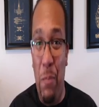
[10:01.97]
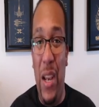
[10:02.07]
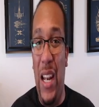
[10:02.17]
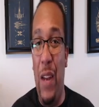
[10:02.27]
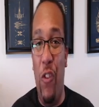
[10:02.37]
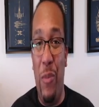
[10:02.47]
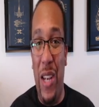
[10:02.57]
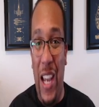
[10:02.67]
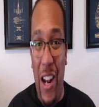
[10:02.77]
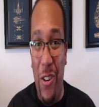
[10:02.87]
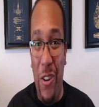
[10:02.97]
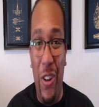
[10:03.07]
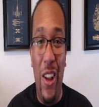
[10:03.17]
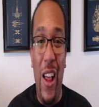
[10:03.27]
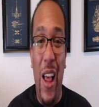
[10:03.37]
picking it for
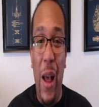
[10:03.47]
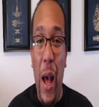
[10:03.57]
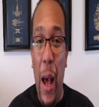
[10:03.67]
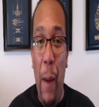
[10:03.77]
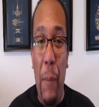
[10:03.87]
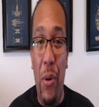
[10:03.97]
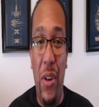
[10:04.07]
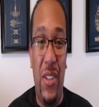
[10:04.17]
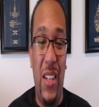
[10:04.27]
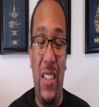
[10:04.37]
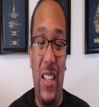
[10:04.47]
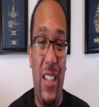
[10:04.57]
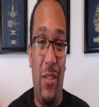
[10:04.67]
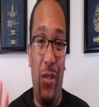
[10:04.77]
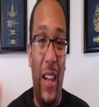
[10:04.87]
mechanical bonuses and
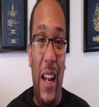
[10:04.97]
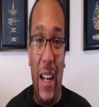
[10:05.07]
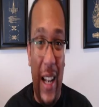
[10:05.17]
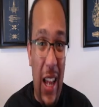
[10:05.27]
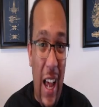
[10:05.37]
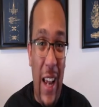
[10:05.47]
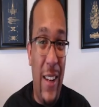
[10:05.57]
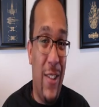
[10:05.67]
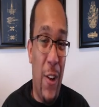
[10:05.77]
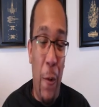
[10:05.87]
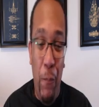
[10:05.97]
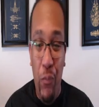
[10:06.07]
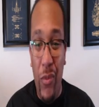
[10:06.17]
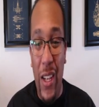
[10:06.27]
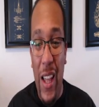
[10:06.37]
just letting it lie. So
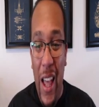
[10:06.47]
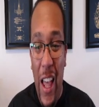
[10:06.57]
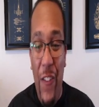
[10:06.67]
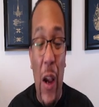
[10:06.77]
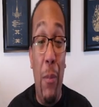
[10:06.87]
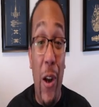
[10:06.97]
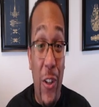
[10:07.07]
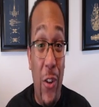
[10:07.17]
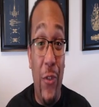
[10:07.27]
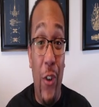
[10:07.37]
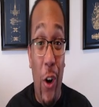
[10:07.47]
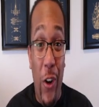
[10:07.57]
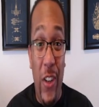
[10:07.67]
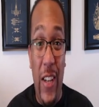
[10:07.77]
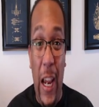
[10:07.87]
if I brought Sergeant Varro
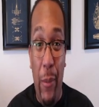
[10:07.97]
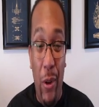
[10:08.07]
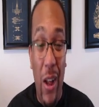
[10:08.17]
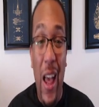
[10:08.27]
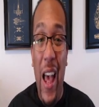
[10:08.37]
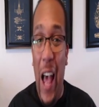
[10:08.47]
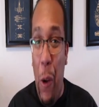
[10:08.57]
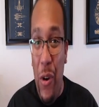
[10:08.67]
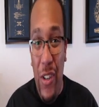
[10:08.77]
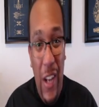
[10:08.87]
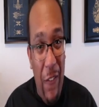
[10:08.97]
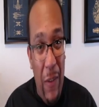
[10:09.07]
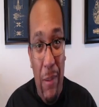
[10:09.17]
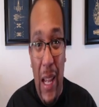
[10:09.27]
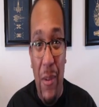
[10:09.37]
to the table, I would definitely
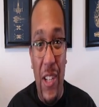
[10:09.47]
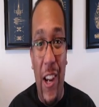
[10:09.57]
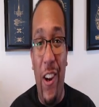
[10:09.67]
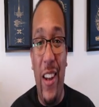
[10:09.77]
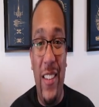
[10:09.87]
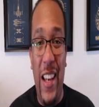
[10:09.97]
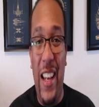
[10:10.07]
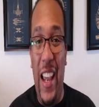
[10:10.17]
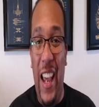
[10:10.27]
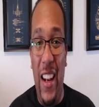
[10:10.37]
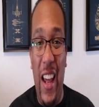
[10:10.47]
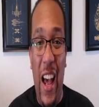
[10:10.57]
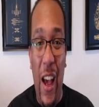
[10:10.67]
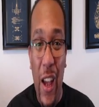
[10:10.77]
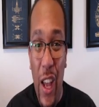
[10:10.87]
play him as arrogant as I can
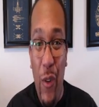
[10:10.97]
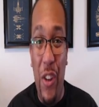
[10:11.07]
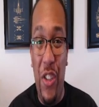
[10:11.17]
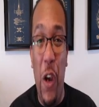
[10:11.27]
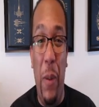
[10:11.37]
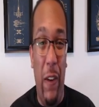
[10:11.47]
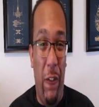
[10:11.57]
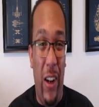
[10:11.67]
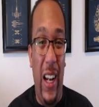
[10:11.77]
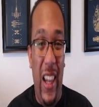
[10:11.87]
while still being friendly to the